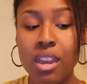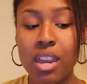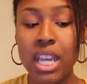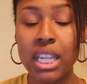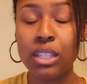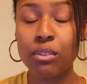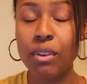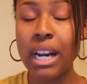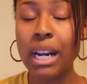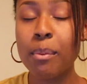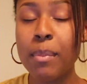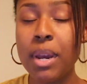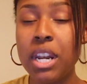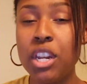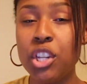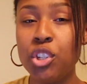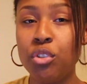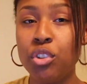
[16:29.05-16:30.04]
It's
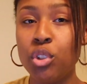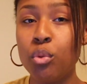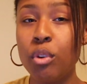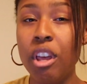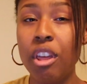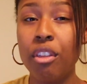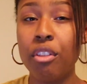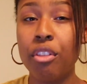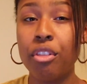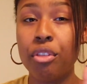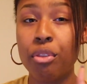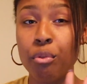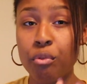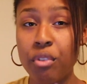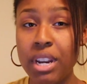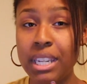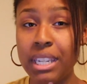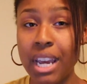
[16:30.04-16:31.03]
recommended you do it
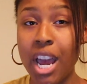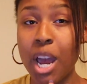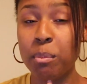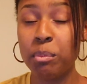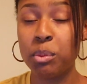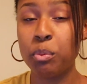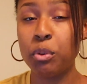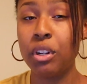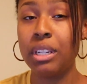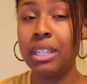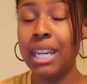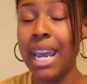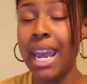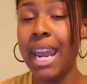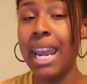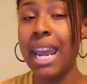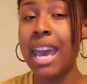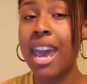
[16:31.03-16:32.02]
3 times per
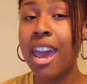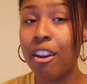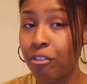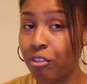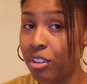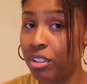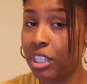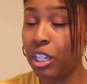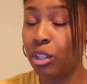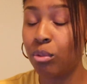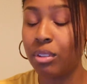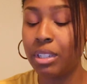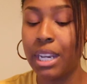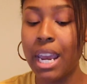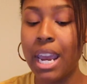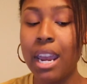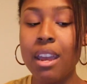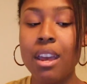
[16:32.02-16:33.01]
day, every single
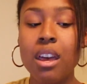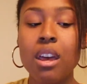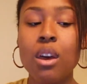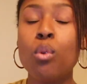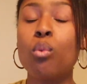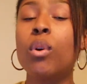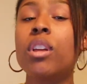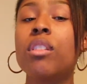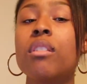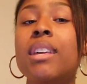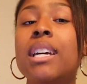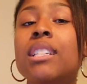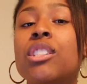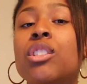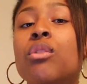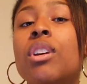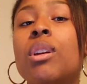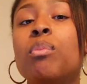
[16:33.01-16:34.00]
day, whether
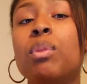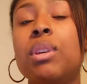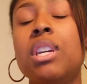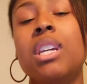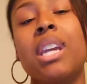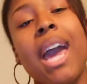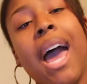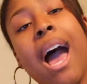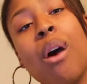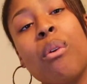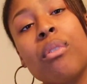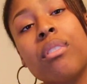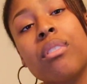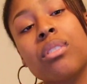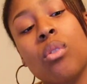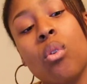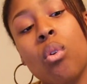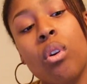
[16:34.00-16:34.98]
that's during peak
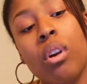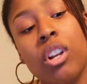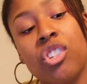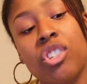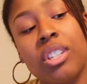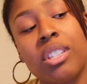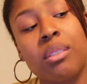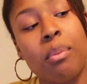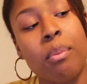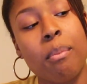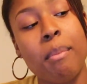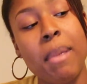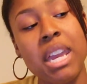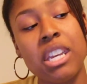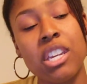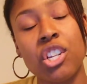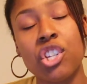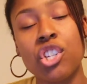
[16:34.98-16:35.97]
hours or just
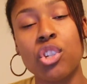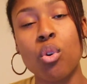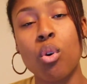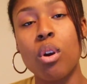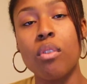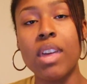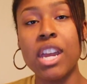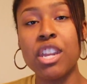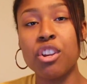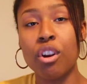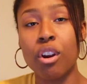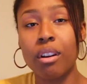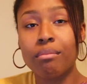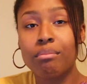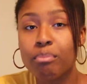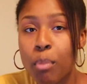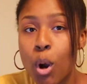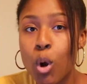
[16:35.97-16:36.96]
making sure that
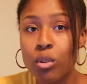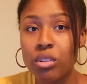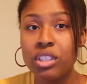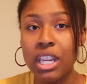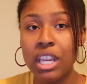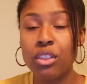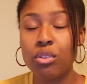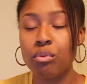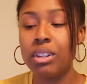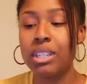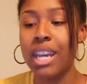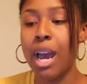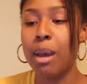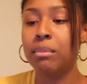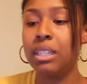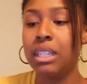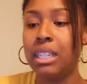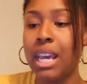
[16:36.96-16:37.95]
you're posting 3
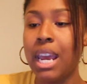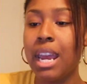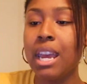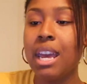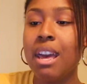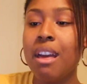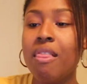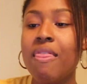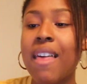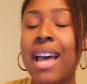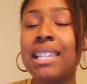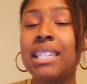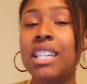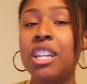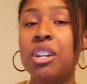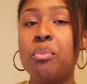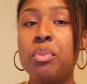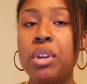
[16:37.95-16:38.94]
times a day.
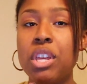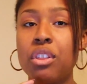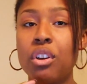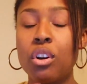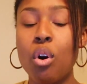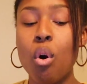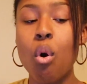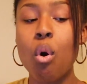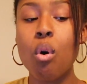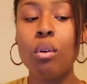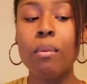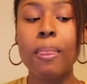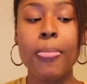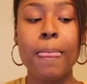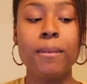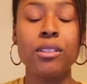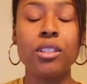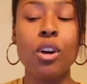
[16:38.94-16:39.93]
That's going to be the goal.
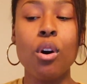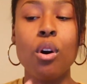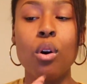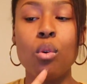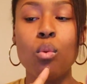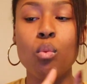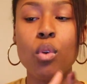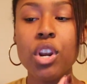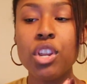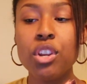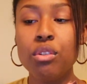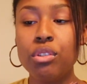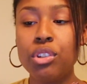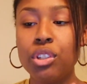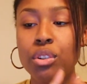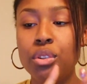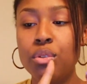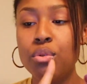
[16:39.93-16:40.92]
So what do
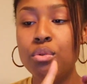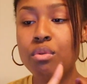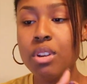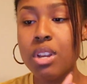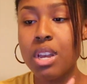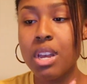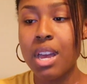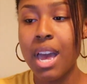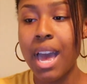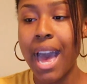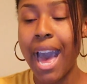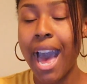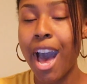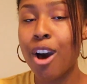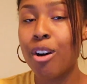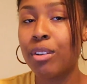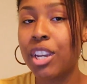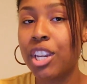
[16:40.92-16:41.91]
you do?
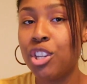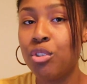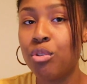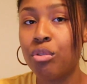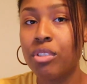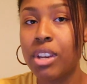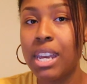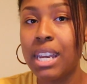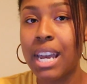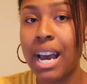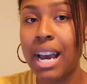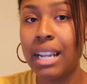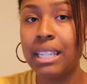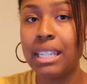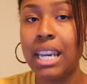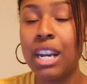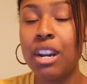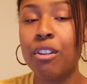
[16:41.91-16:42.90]
How can you create
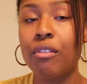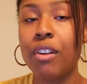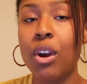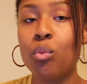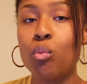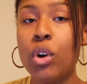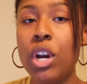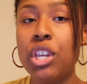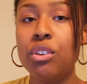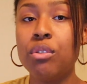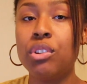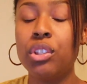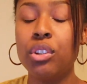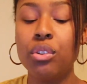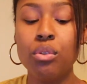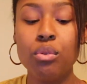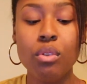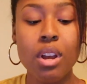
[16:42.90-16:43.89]
content around what you
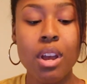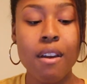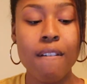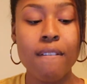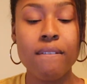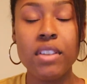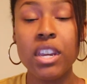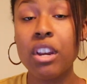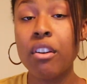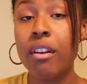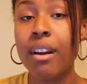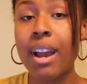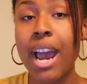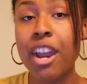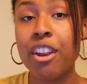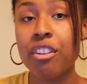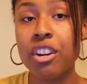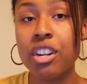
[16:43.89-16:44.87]
do? Figure
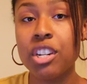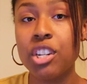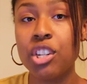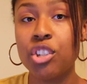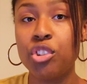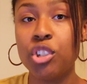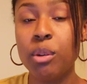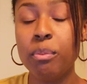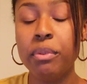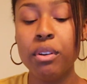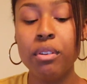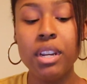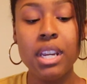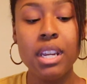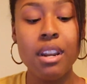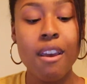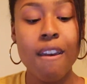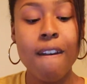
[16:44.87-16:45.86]
out how you're going to distribute
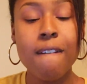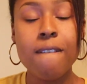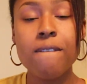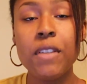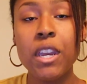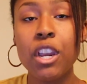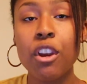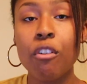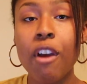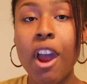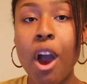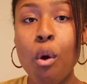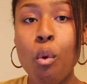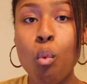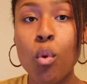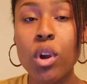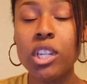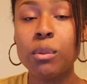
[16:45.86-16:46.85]
it. Figure
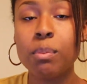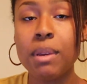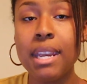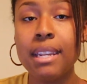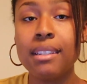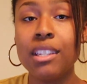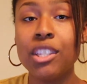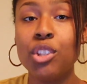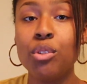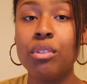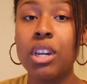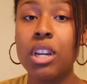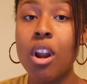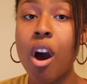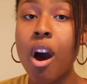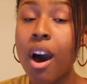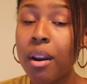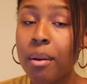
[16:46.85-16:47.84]
out which pieces you
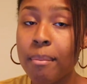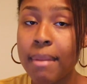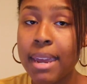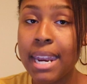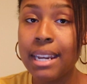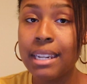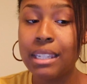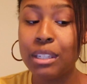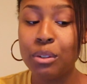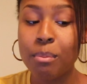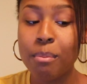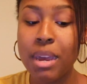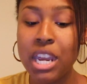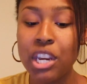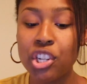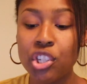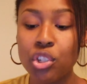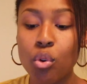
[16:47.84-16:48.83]
can automate to
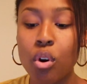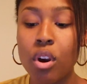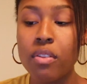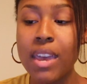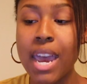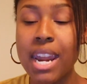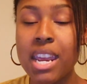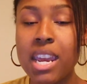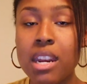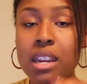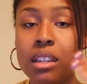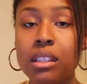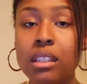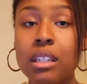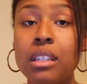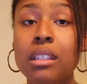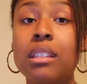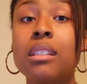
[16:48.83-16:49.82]
make sure that it
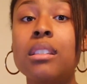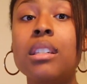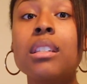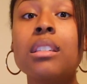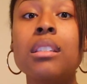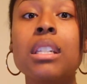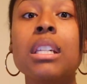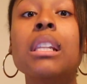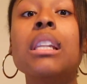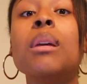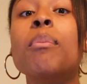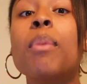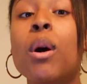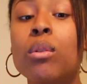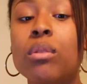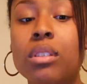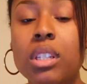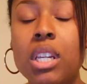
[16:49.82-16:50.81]
is consistently
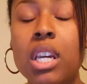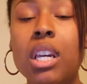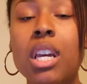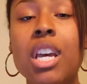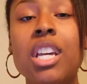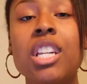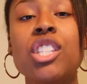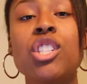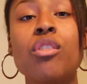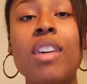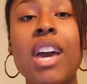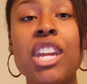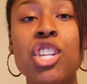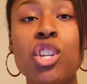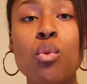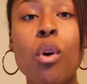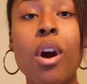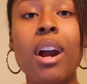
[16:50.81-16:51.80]
posting, so
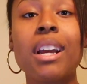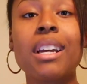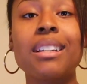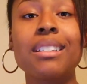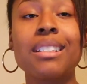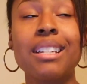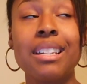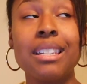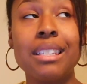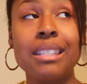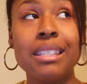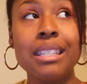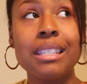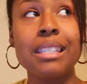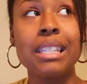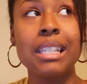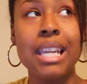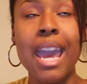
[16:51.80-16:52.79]
that you are
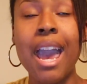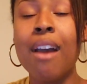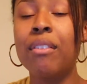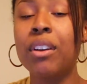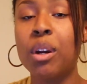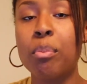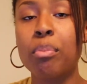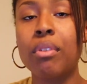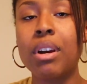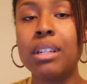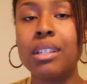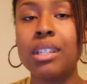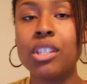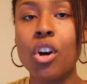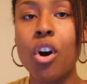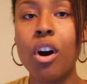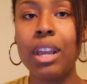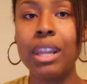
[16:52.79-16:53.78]
consistently having a
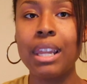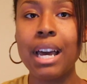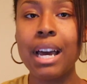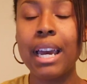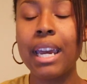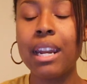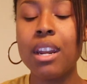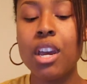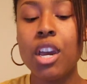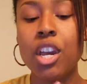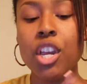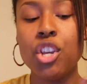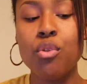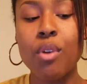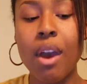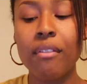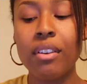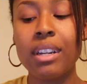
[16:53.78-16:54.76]
presence online.
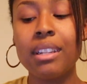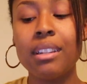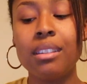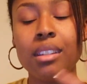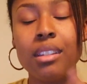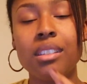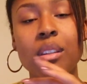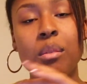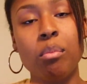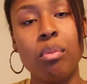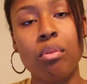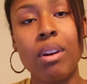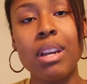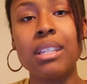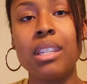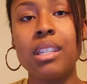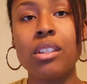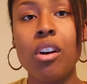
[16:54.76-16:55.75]
You have a consistent
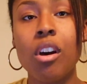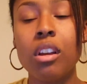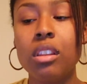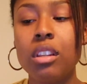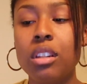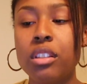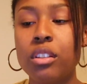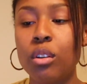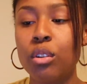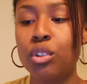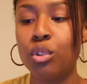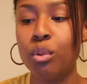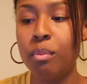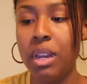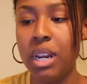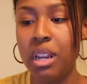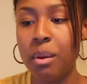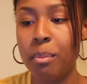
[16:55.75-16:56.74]
presence on these
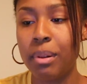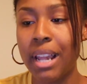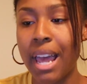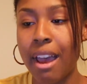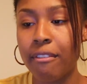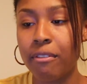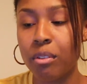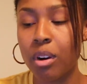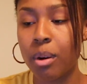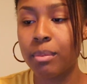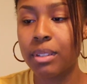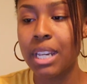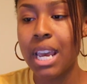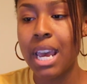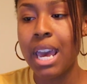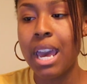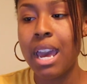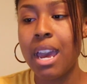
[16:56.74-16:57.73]
social media platforms.
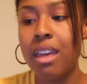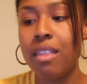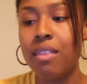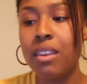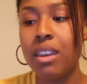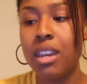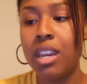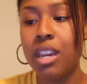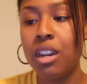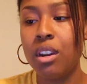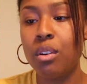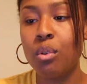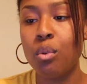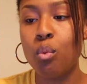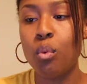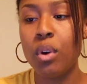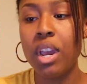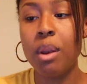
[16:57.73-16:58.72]
And
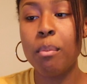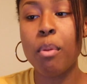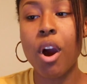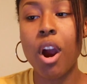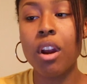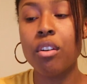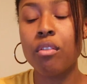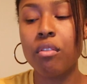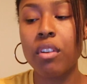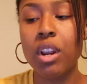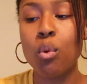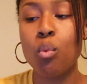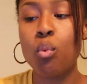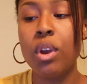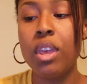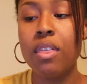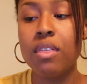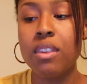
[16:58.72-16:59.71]
then when
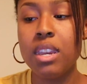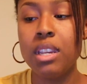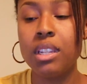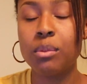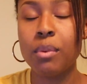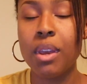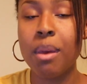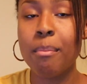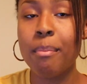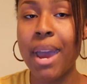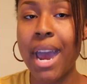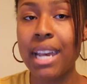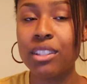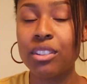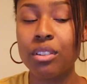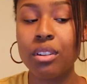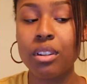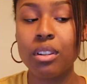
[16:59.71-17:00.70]
partnering with these when
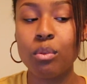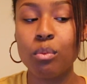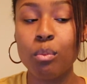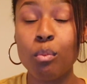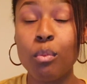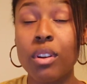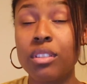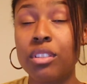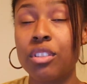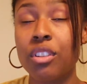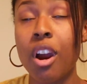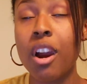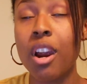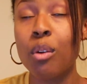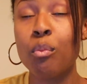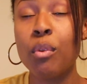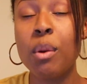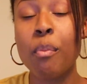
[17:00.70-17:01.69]

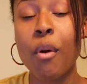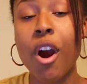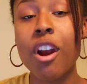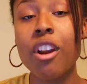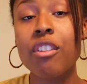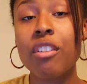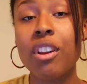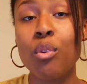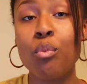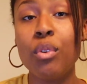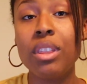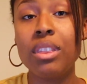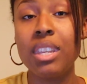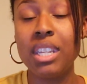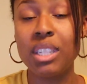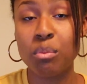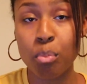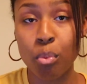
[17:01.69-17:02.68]
partnering
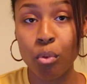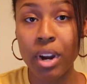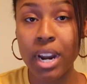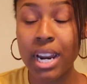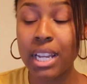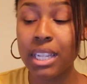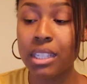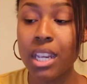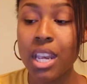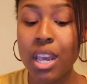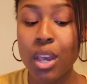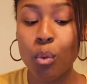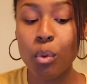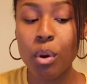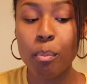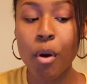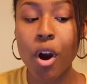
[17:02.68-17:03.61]
with these brands, when